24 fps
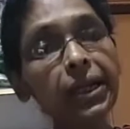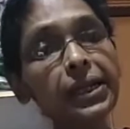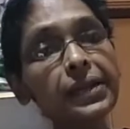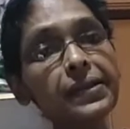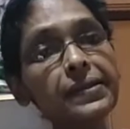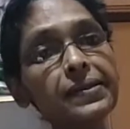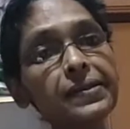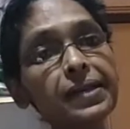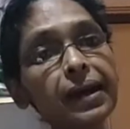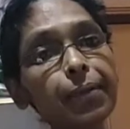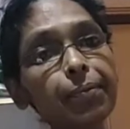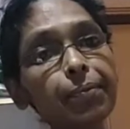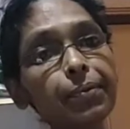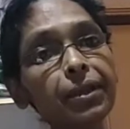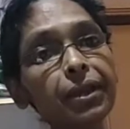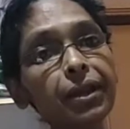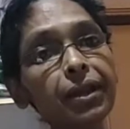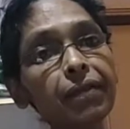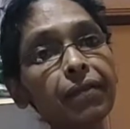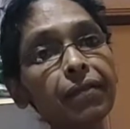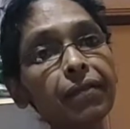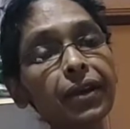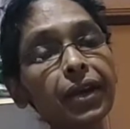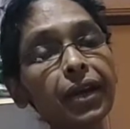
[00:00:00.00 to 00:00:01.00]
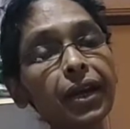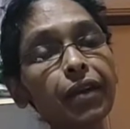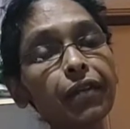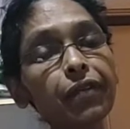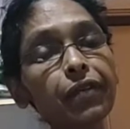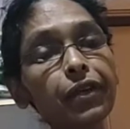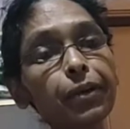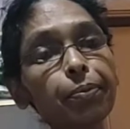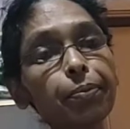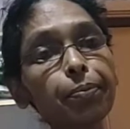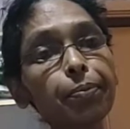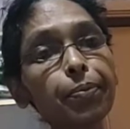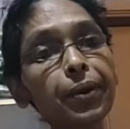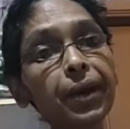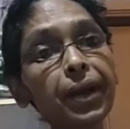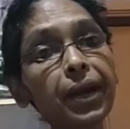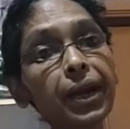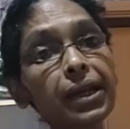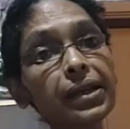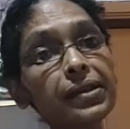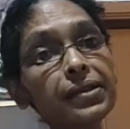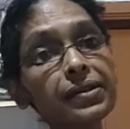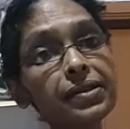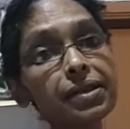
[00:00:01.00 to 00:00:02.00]
is something where we
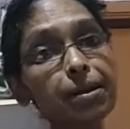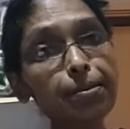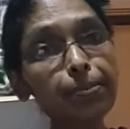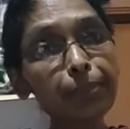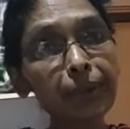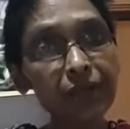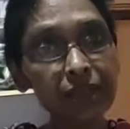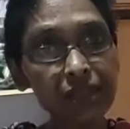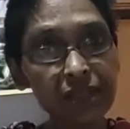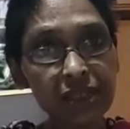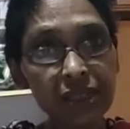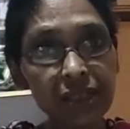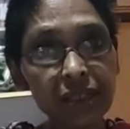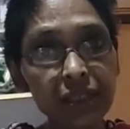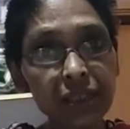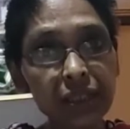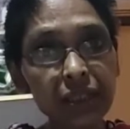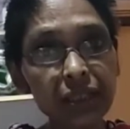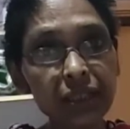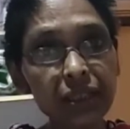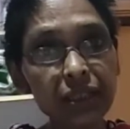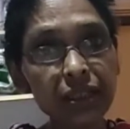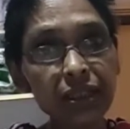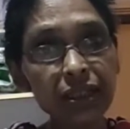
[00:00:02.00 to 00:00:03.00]
praise the person.